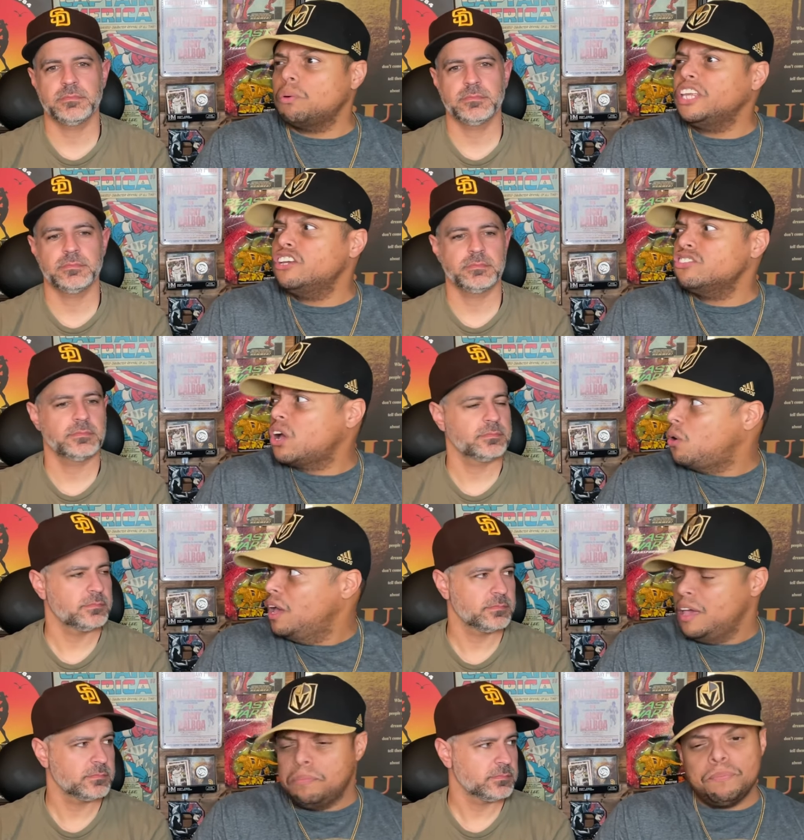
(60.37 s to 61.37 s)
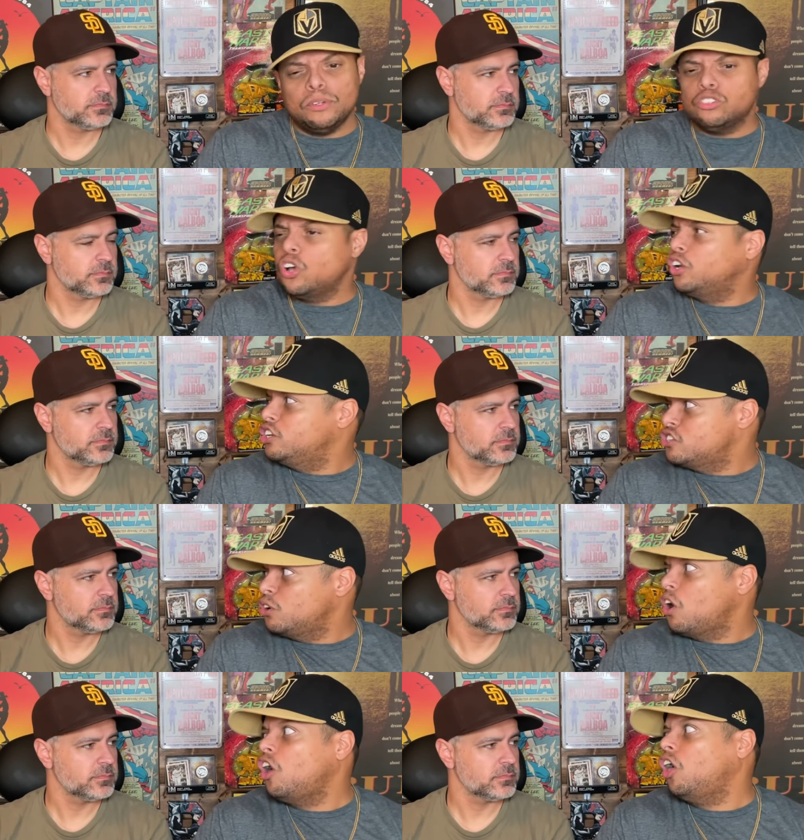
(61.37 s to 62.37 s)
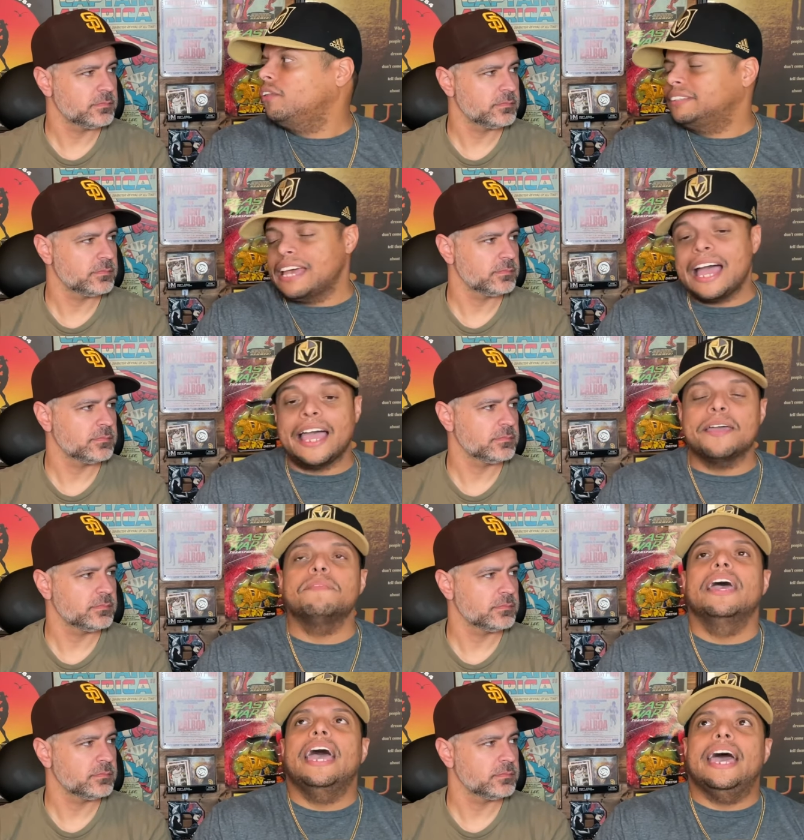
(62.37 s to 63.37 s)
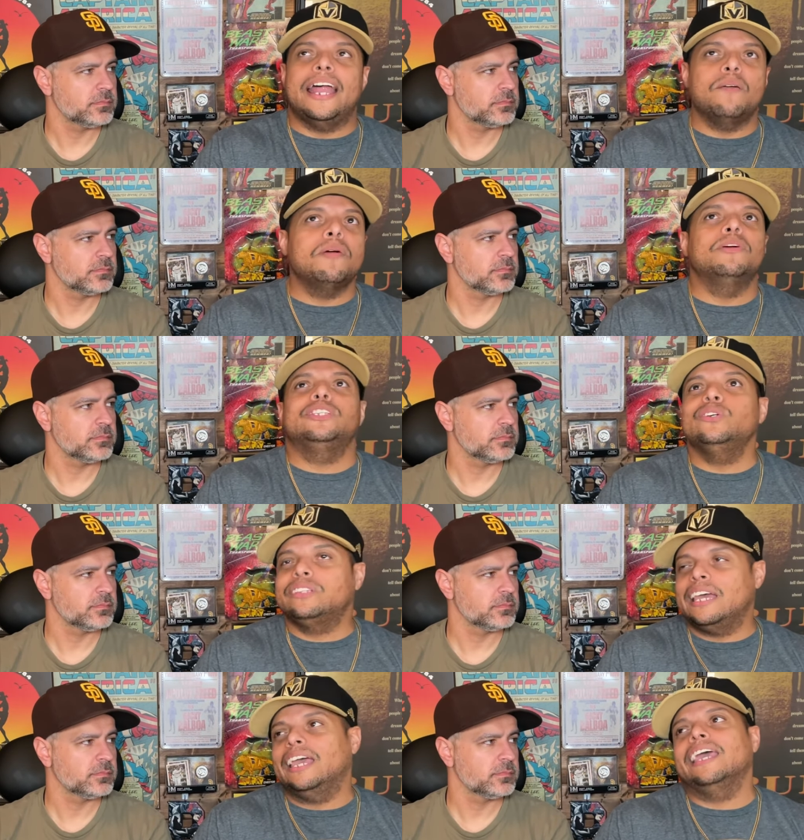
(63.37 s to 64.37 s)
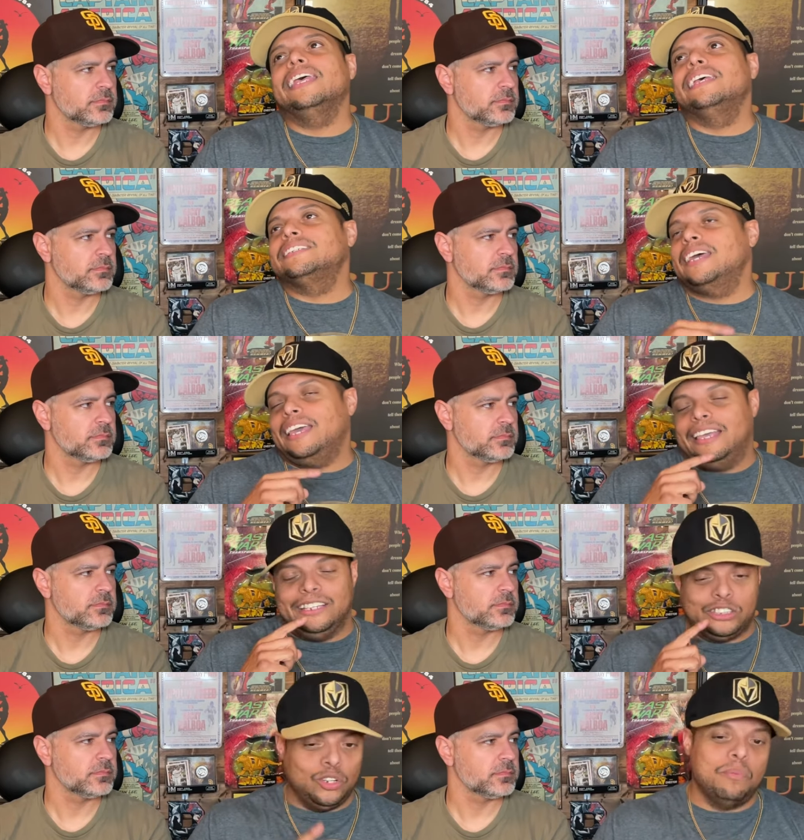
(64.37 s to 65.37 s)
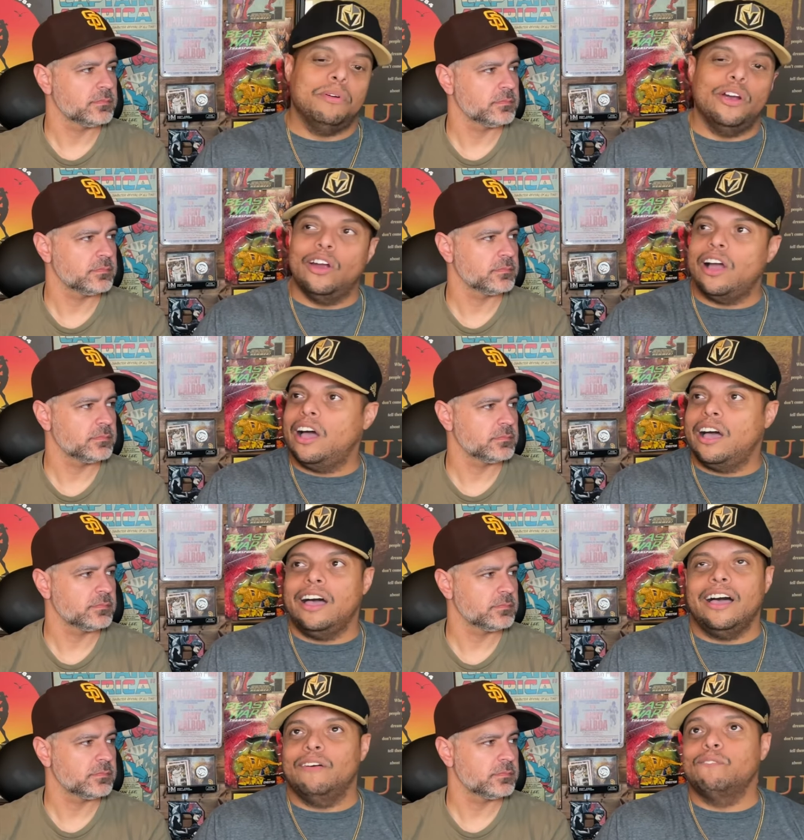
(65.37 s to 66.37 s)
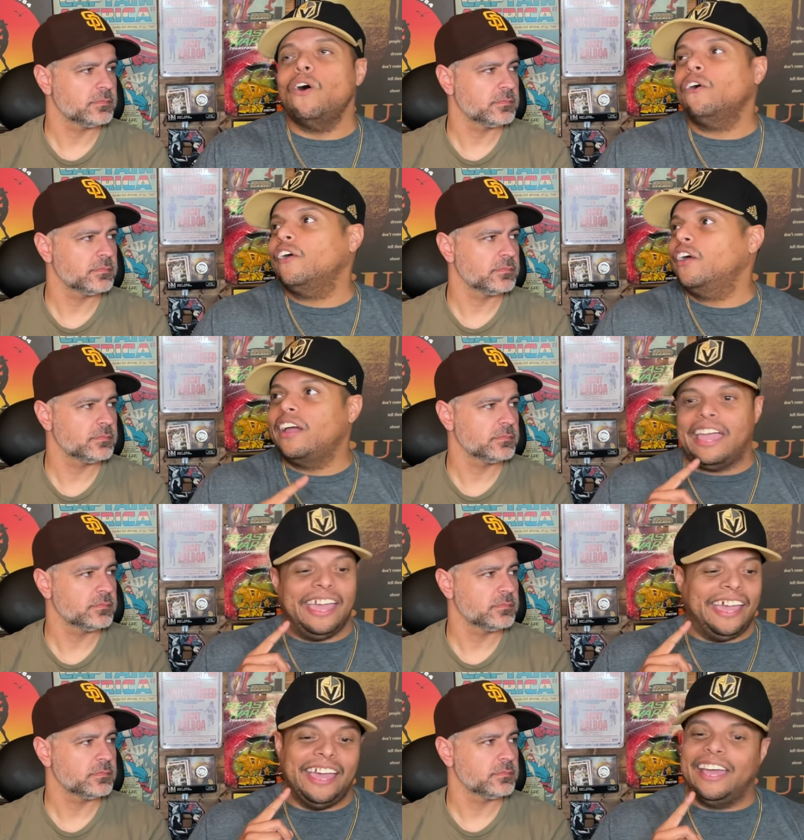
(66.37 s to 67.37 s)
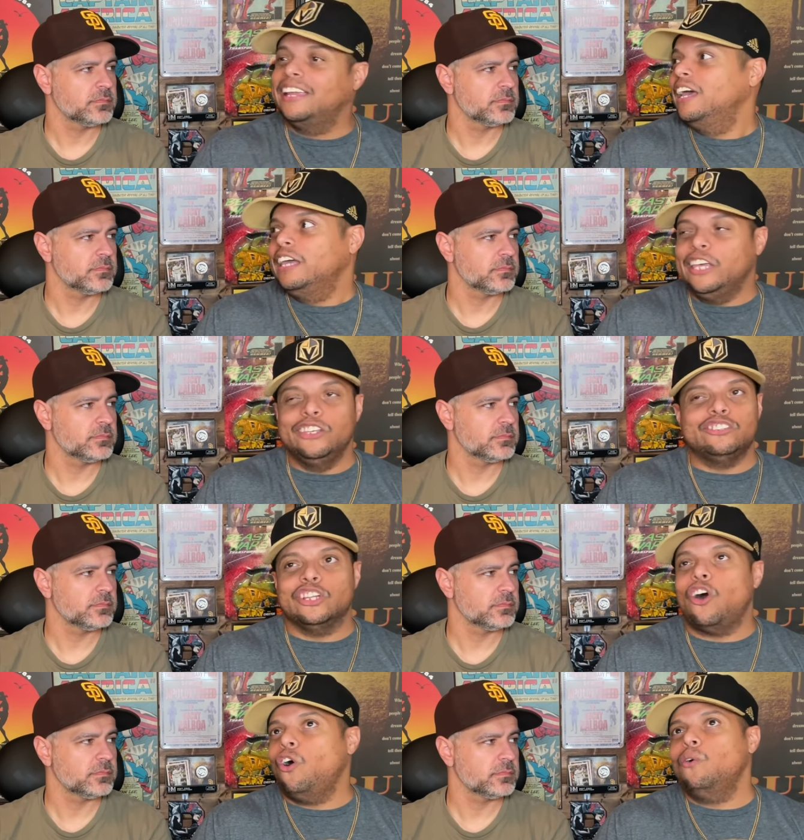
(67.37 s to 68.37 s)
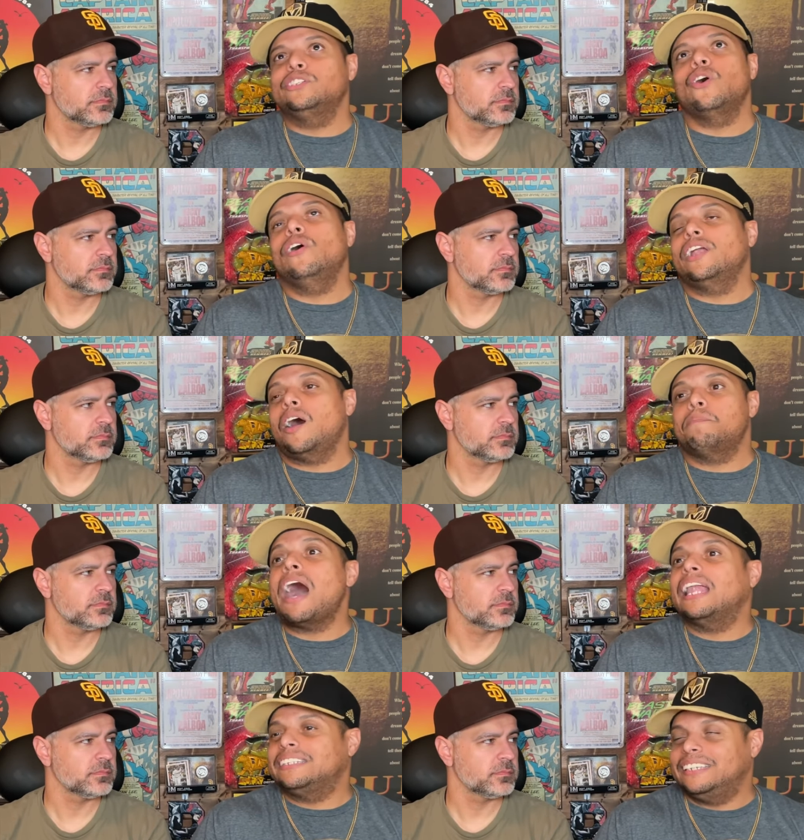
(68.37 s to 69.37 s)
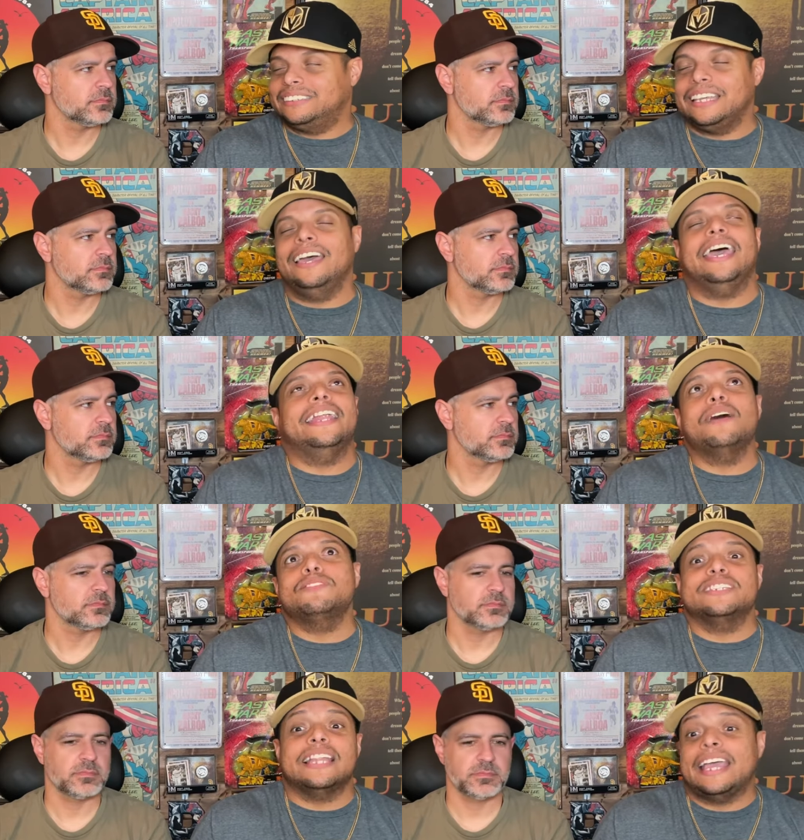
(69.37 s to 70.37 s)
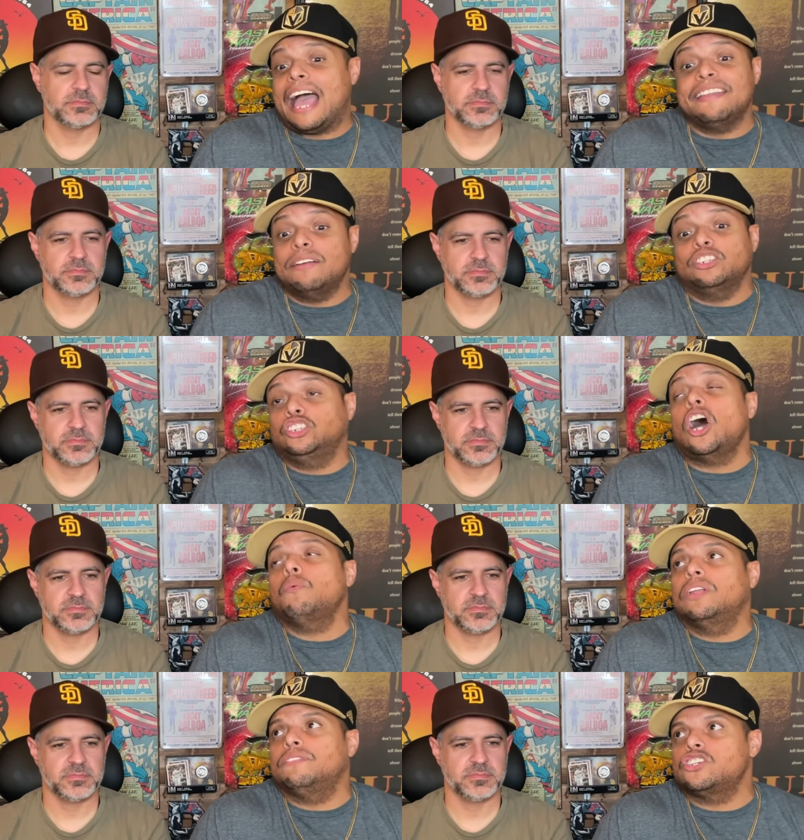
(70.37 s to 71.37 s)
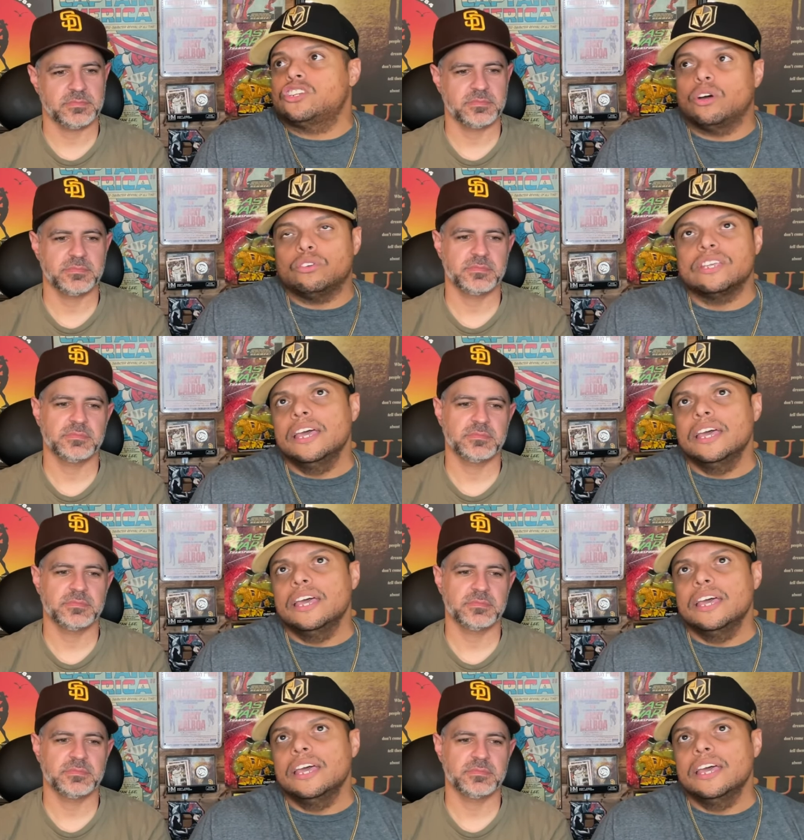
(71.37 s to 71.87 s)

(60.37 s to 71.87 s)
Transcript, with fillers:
Speaker 1: 20 years ago, people used to go to his show all the time. And I remember two things he's super uh, uh, vulgar and he used to always go in on politics and i'm just like i never saw one of his shows